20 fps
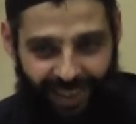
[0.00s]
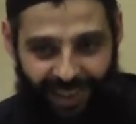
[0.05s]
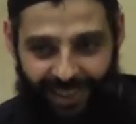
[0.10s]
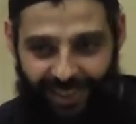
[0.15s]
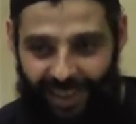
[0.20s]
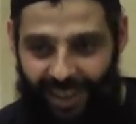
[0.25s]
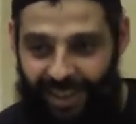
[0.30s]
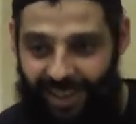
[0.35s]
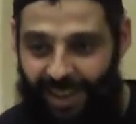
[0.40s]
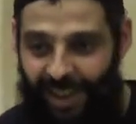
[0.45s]

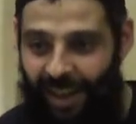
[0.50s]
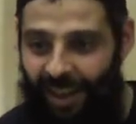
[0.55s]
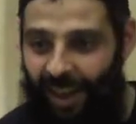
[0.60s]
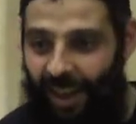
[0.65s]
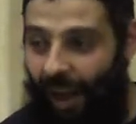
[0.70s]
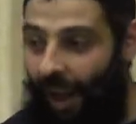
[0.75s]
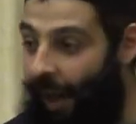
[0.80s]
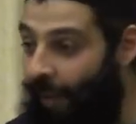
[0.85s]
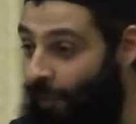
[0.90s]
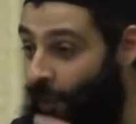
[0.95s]
And then
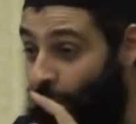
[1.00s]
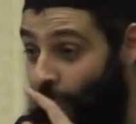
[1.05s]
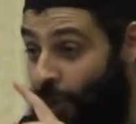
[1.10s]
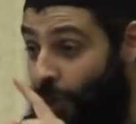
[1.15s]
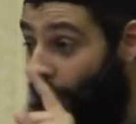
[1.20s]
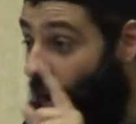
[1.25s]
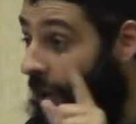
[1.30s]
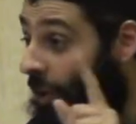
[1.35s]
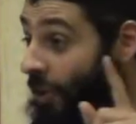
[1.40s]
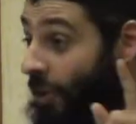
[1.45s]
uh, I'm used
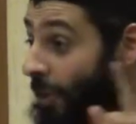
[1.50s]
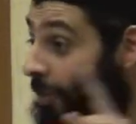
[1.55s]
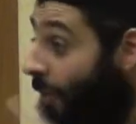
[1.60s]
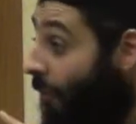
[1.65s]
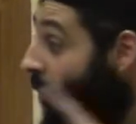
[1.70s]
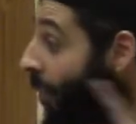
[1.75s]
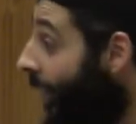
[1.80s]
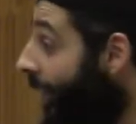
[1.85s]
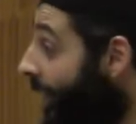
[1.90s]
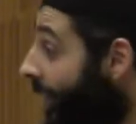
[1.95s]
to the concept
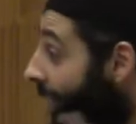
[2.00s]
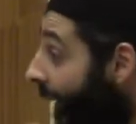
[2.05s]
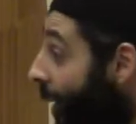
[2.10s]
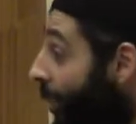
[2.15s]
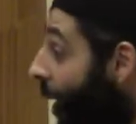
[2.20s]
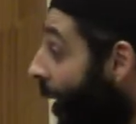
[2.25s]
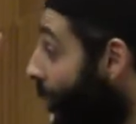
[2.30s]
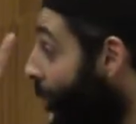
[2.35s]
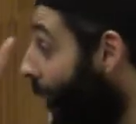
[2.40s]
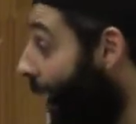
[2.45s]
of
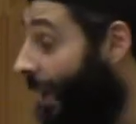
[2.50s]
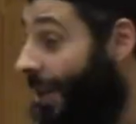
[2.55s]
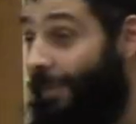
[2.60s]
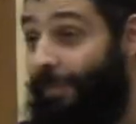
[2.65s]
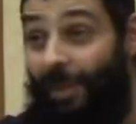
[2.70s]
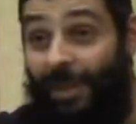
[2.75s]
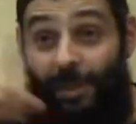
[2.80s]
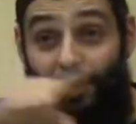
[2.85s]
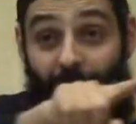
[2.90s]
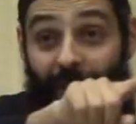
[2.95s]
multitasking. My
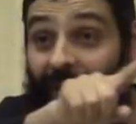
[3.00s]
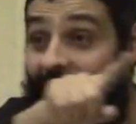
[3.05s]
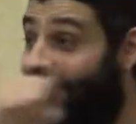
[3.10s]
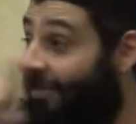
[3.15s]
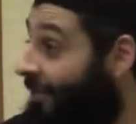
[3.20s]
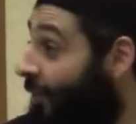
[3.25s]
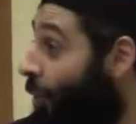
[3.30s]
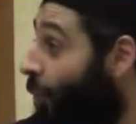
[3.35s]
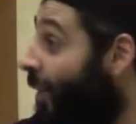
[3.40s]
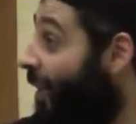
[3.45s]
brain must be
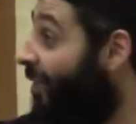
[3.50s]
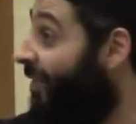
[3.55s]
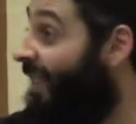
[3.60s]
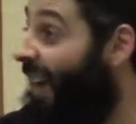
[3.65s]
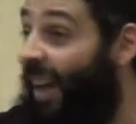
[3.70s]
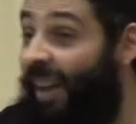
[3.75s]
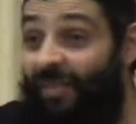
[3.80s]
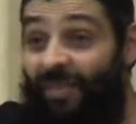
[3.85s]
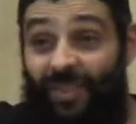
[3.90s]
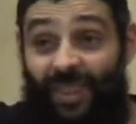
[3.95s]
doing
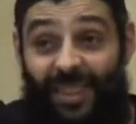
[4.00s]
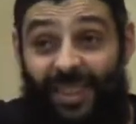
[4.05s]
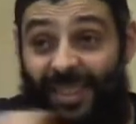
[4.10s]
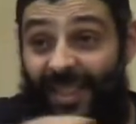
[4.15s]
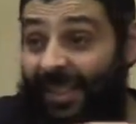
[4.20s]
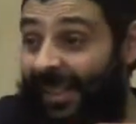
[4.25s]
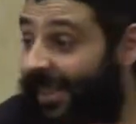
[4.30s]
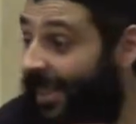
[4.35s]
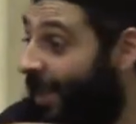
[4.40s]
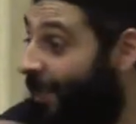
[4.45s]
five
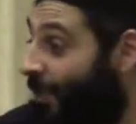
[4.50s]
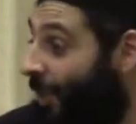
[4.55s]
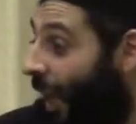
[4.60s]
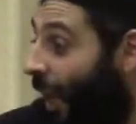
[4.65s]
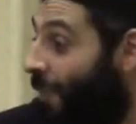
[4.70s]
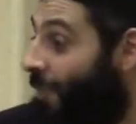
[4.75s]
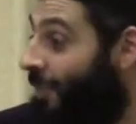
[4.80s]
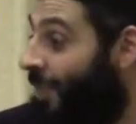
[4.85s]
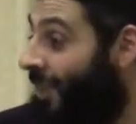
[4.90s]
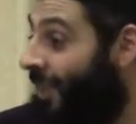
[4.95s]
things at the same
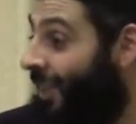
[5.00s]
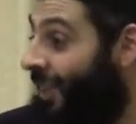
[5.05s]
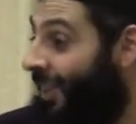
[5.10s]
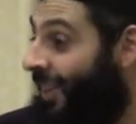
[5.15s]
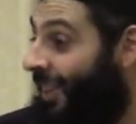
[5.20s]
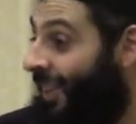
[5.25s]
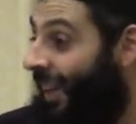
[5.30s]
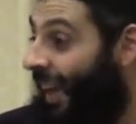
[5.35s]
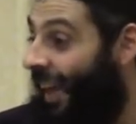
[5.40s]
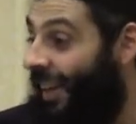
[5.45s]
time.
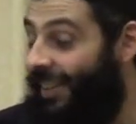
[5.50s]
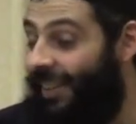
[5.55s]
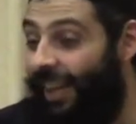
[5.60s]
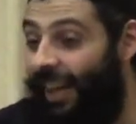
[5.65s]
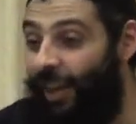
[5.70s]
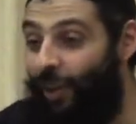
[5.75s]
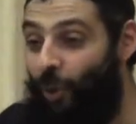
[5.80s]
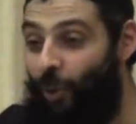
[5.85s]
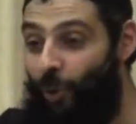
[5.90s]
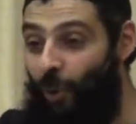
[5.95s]
And
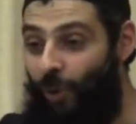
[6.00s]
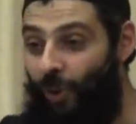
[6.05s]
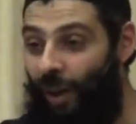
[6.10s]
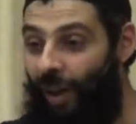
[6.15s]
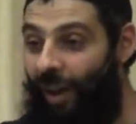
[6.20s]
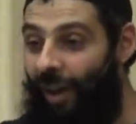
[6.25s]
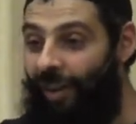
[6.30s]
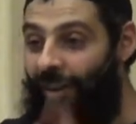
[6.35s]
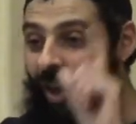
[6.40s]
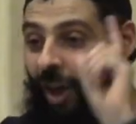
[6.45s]
then I go to
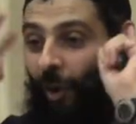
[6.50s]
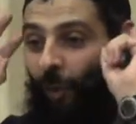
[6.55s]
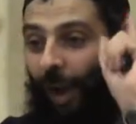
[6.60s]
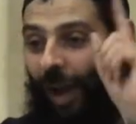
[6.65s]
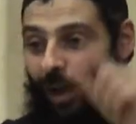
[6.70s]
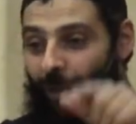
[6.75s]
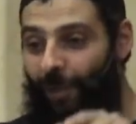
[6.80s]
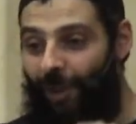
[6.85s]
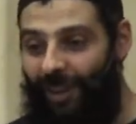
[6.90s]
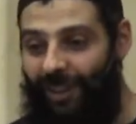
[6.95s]
Salah, Allahu
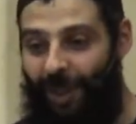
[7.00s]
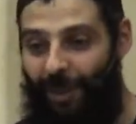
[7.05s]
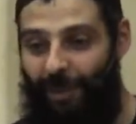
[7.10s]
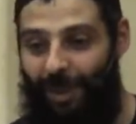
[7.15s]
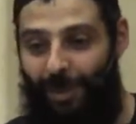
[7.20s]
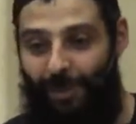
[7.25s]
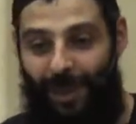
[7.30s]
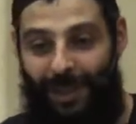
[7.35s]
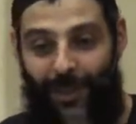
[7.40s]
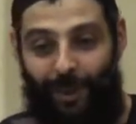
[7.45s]
Akbar, and I'm
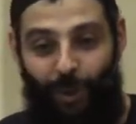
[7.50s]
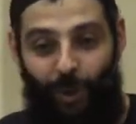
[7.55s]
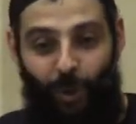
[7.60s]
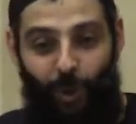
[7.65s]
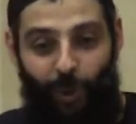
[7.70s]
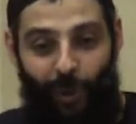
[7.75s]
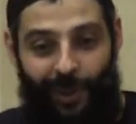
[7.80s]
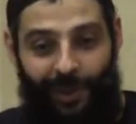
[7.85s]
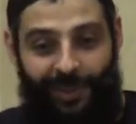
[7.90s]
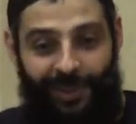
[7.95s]
expecting to
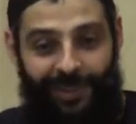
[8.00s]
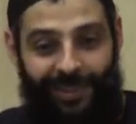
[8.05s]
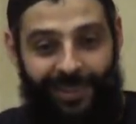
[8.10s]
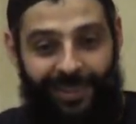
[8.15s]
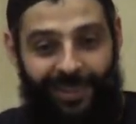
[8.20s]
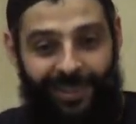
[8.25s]
do what?